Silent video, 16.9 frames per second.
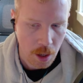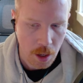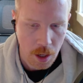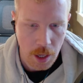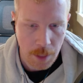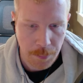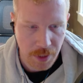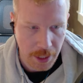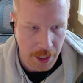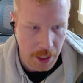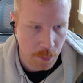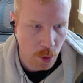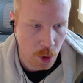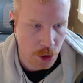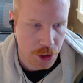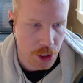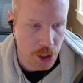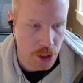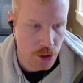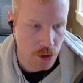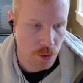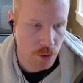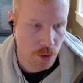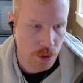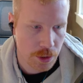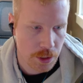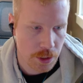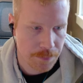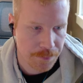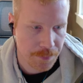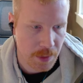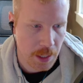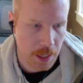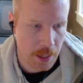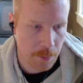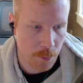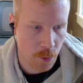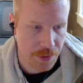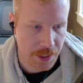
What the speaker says: applicable to use with